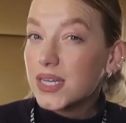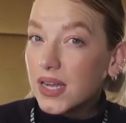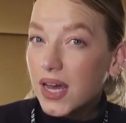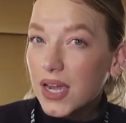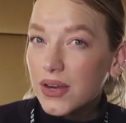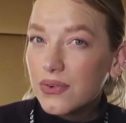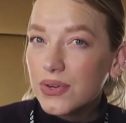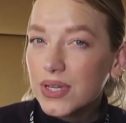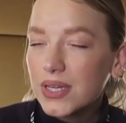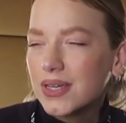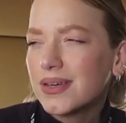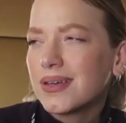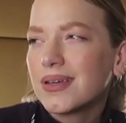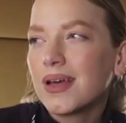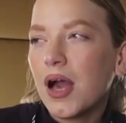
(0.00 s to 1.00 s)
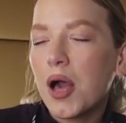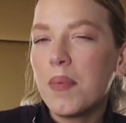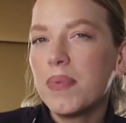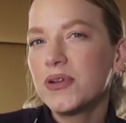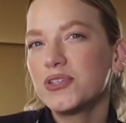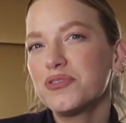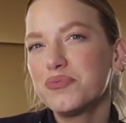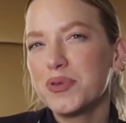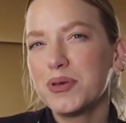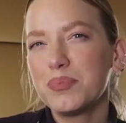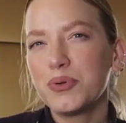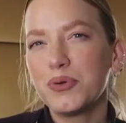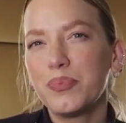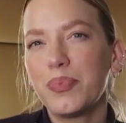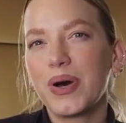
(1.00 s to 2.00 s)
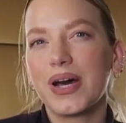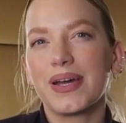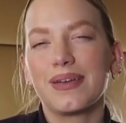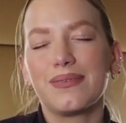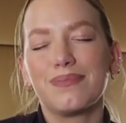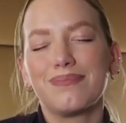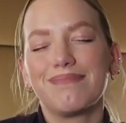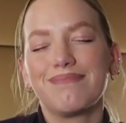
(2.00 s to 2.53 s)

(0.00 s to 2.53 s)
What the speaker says: at hiring a bunch of people, but